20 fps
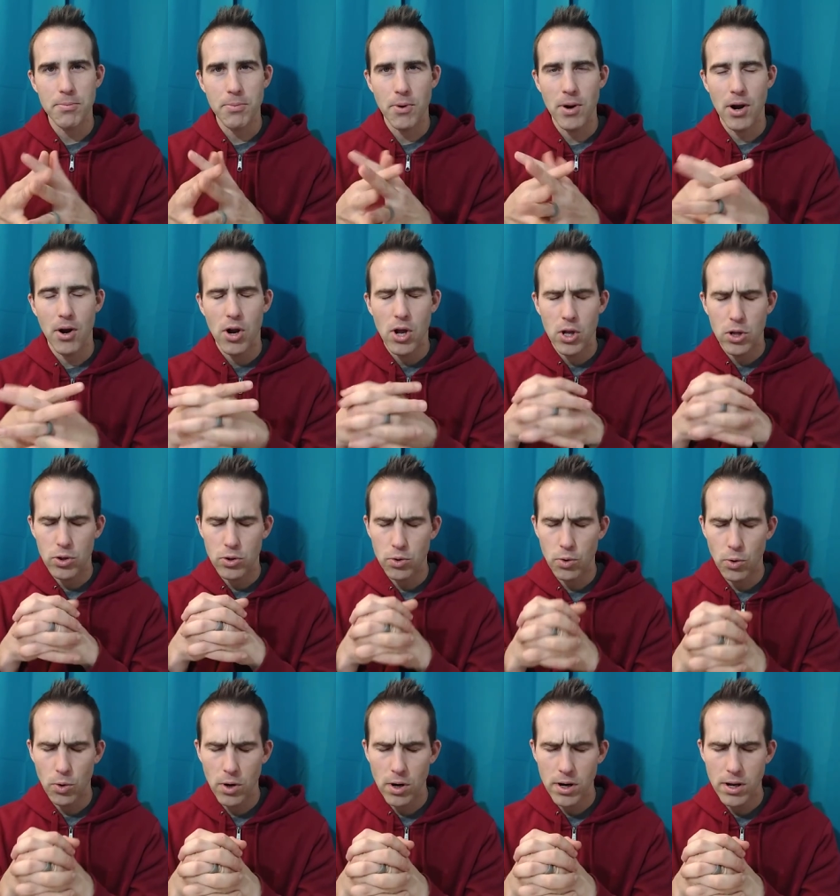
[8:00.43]
in prayer.
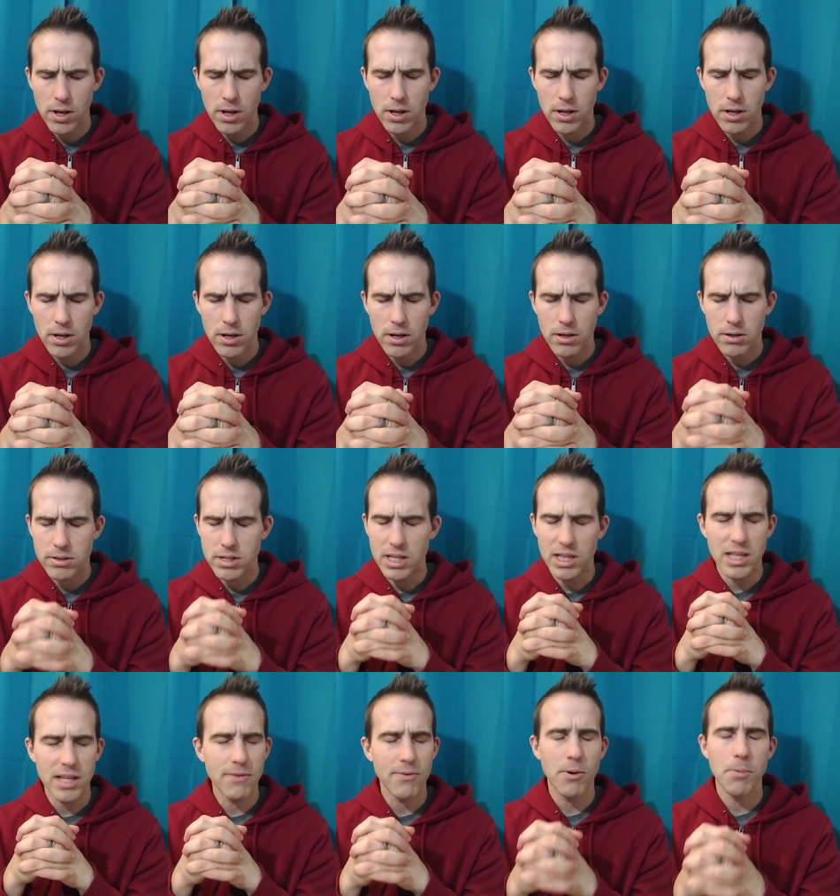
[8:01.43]
Lord,
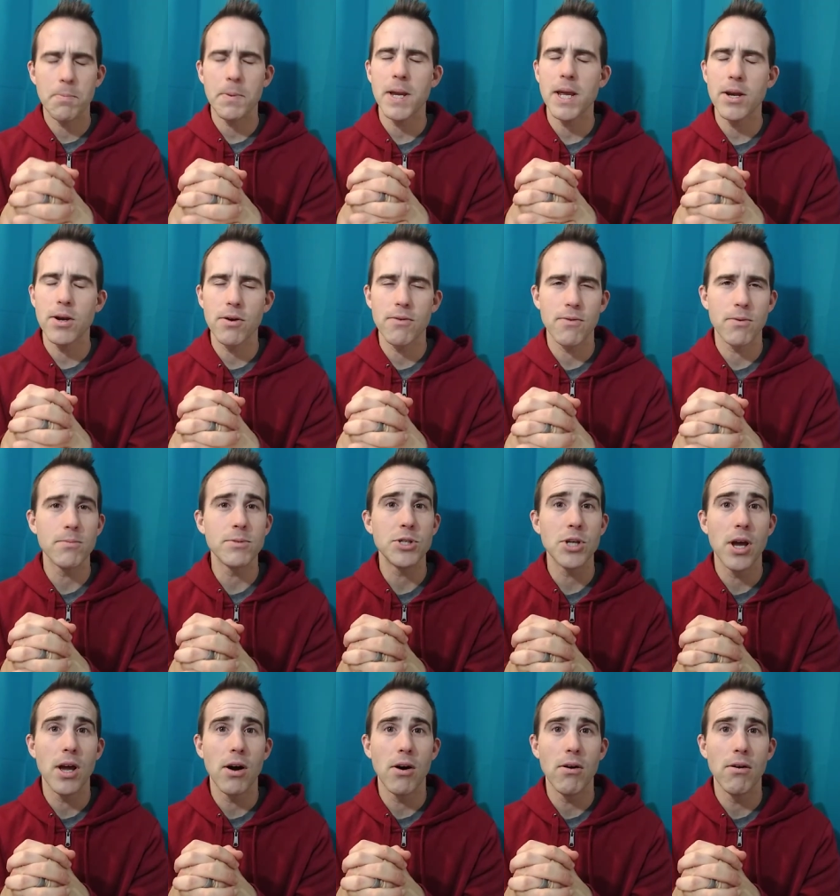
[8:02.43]
deliver Peter from
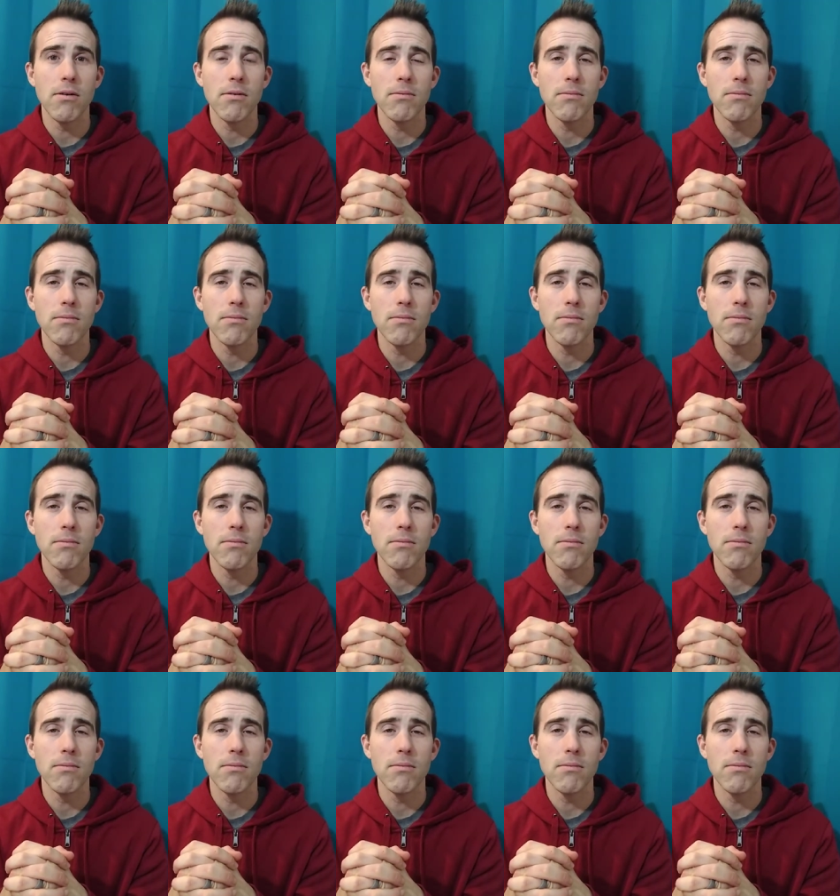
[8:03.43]
jail.